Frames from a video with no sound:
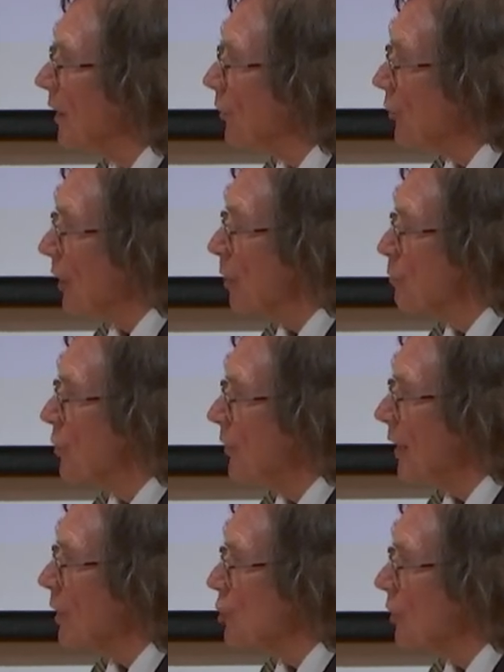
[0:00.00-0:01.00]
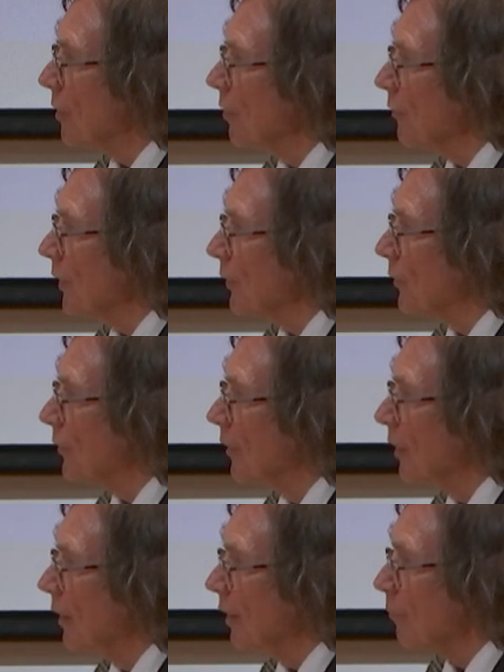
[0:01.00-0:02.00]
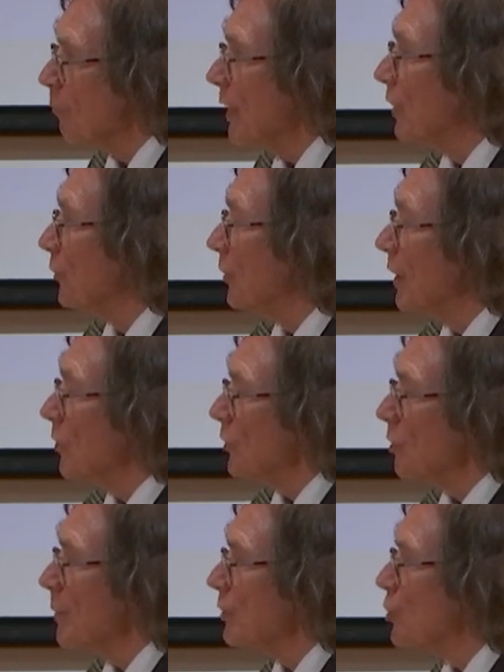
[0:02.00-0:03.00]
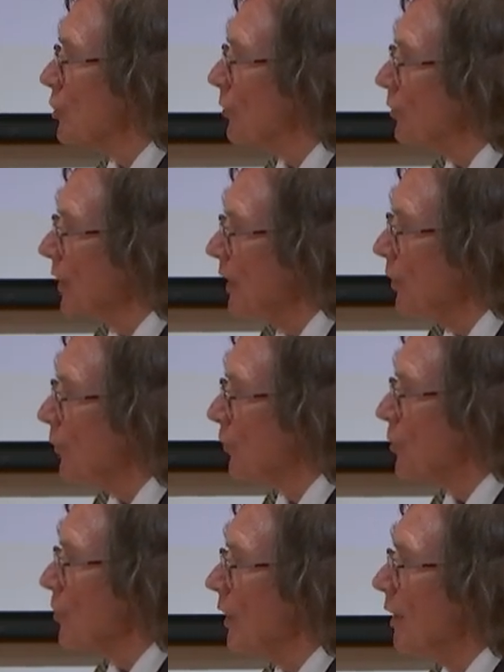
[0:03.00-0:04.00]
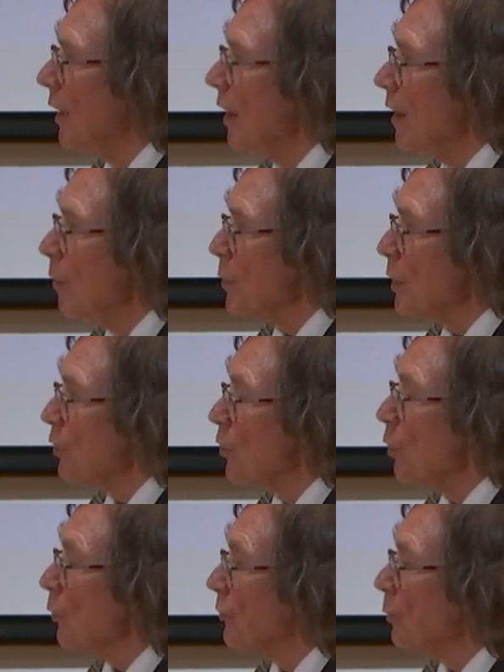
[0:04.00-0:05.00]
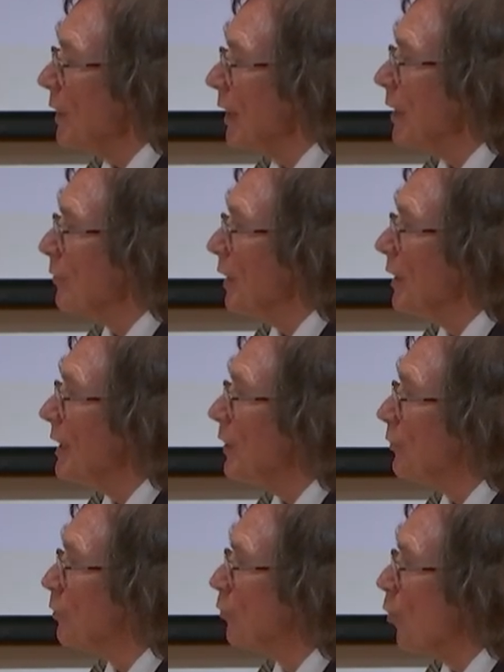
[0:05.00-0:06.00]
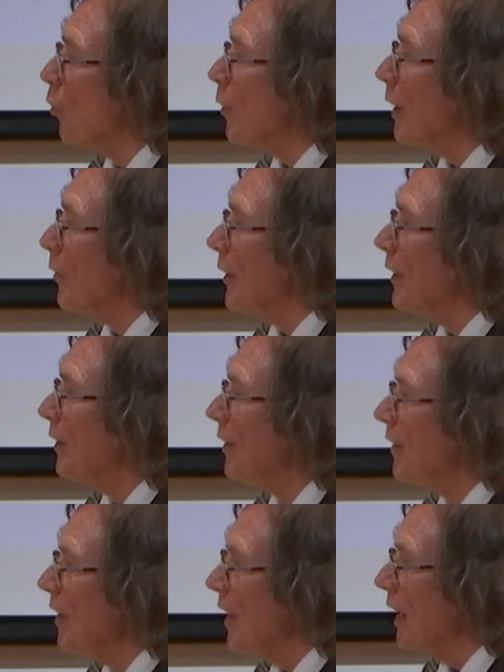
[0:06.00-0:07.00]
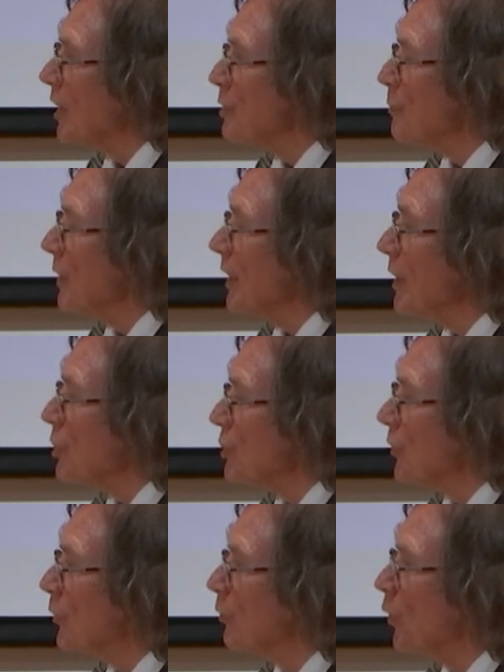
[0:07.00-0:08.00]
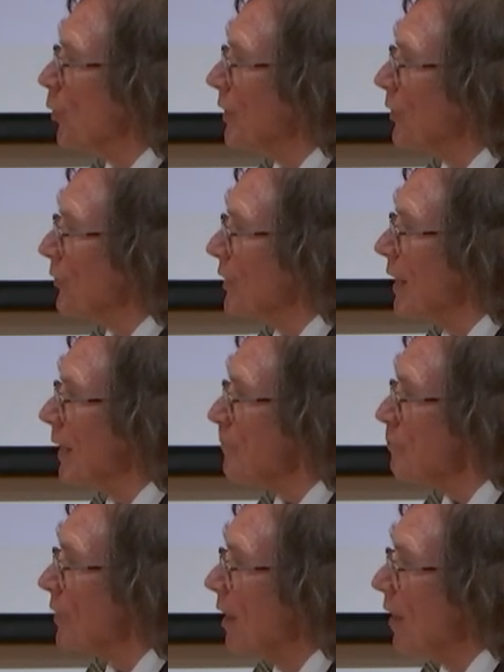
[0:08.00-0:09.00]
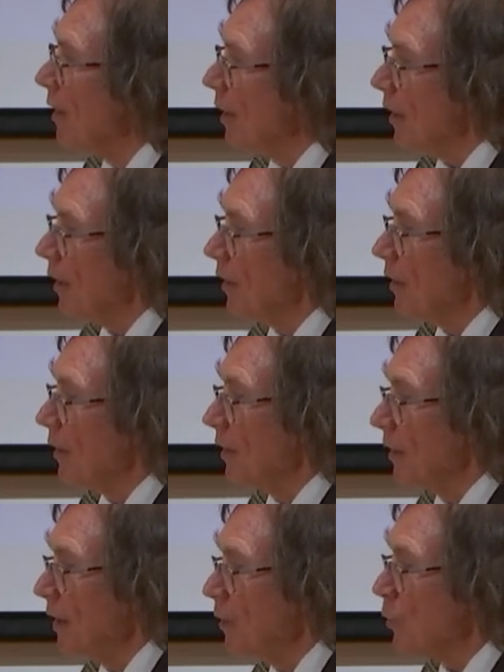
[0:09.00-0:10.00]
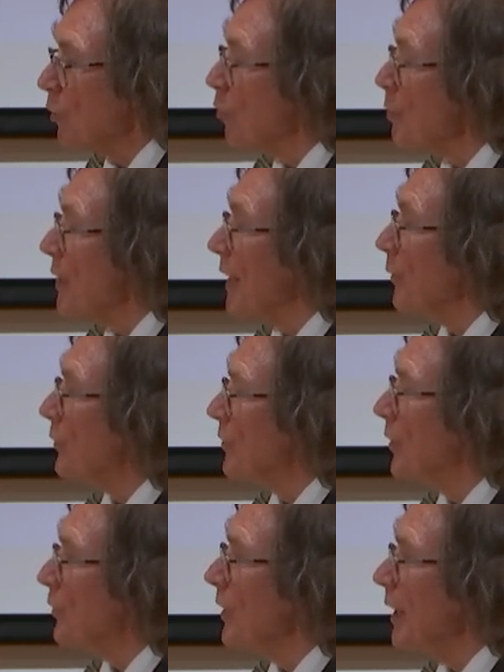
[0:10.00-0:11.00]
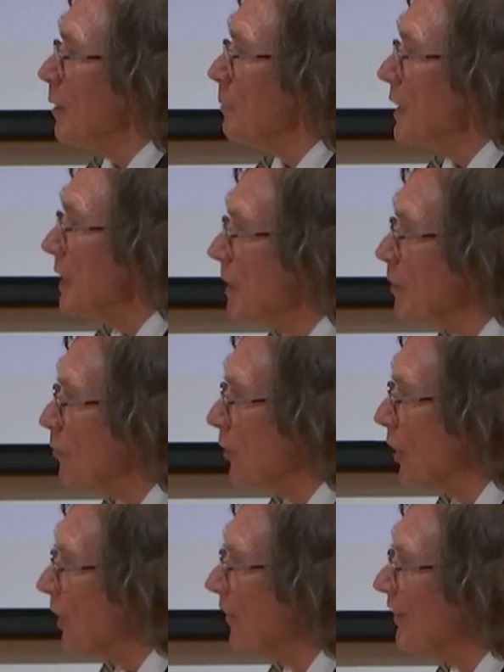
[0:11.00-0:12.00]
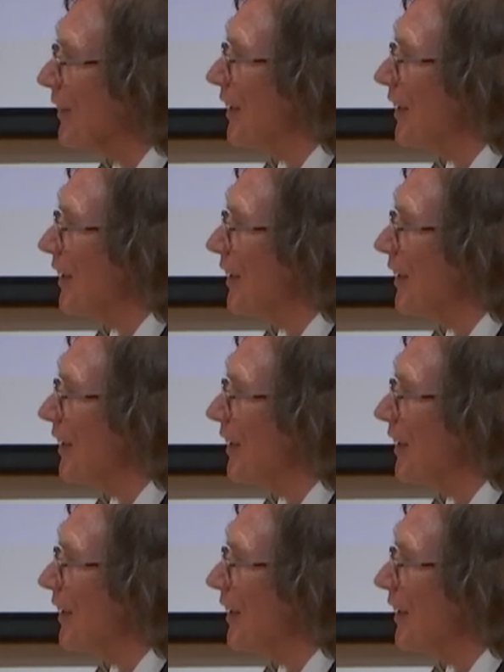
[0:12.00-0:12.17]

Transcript: interpretation of it. It yeah. makes another dimension to history. But of course, we have at least four other explanations for his name. Uh, he would have pronounced his name Ivar,